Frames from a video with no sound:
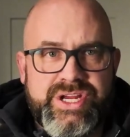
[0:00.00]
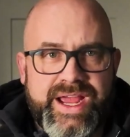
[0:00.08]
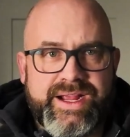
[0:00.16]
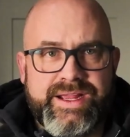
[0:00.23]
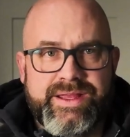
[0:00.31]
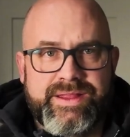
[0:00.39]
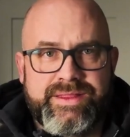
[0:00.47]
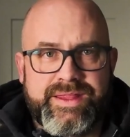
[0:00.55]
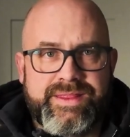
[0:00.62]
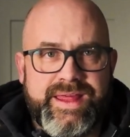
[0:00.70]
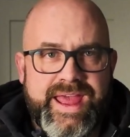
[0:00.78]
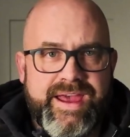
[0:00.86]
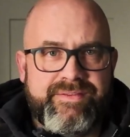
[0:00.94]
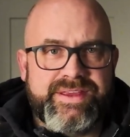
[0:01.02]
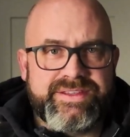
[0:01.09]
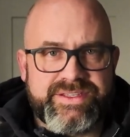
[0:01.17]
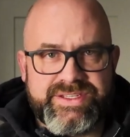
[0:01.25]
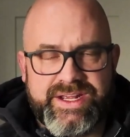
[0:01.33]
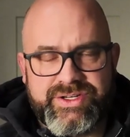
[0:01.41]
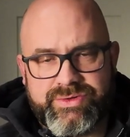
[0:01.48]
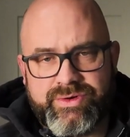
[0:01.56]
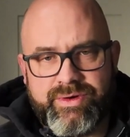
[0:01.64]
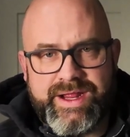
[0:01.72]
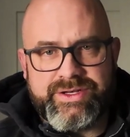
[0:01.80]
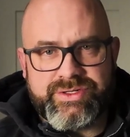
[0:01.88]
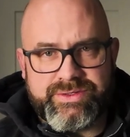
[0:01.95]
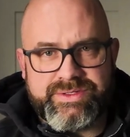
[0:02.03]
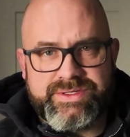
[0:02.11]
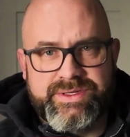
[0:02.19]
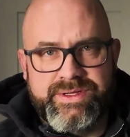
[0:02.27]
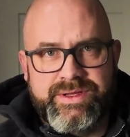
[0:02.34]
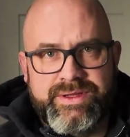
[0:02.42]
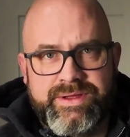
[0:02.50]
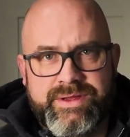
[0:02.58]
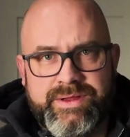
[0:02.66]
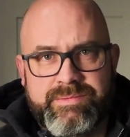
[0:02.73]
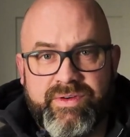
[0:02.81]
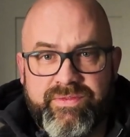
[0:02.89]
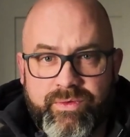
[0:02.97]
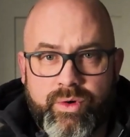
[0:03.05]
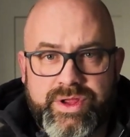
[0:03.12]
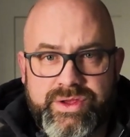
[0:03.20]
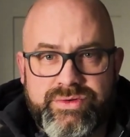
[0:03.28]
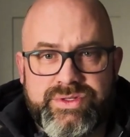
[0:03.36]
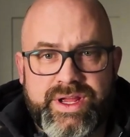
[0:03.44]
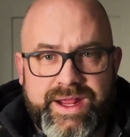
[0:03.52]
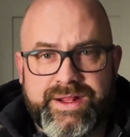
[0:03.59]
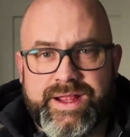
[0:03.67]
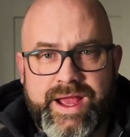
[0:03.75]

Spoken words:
check that they have these essential credentials before you sign the